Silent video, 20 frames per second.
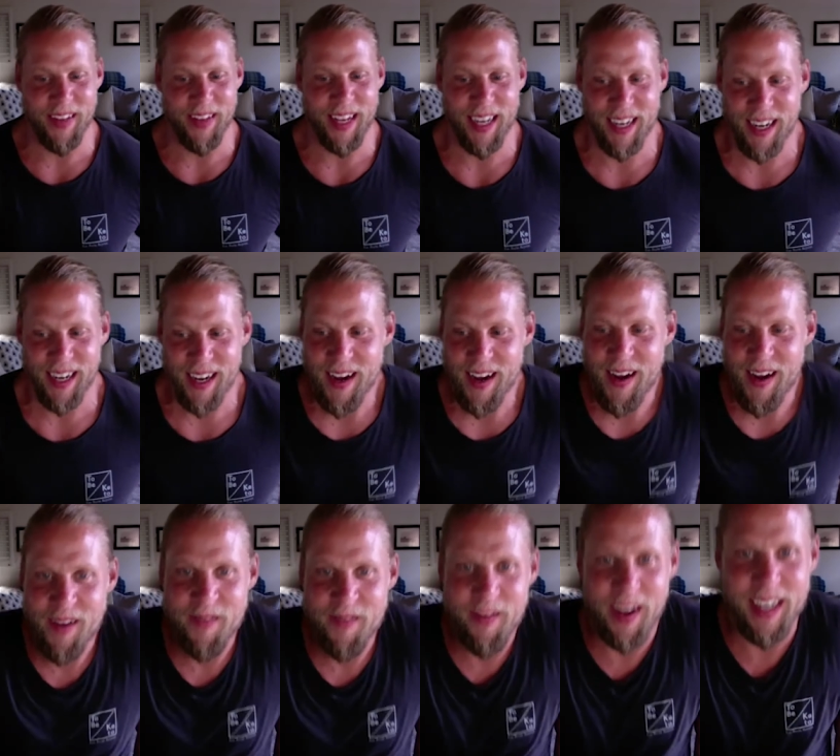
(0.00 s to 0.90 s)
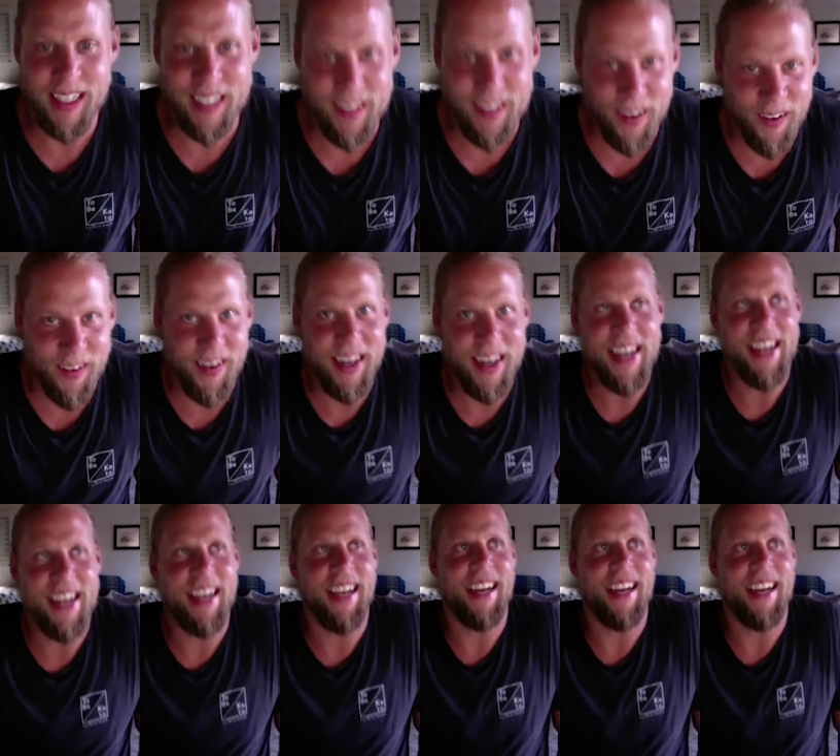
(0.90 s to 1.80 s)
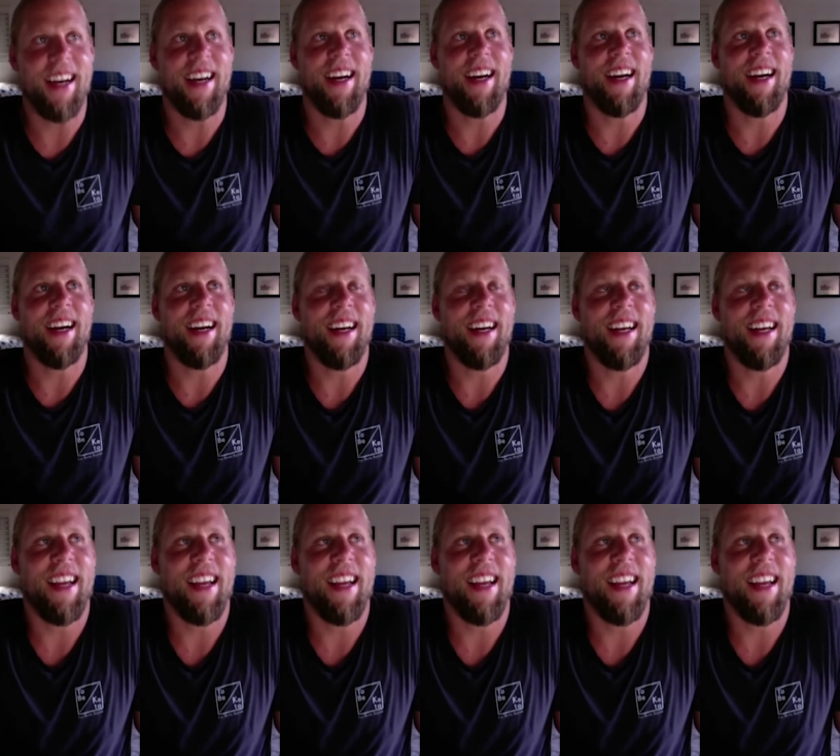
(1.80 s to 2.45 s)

like my story uh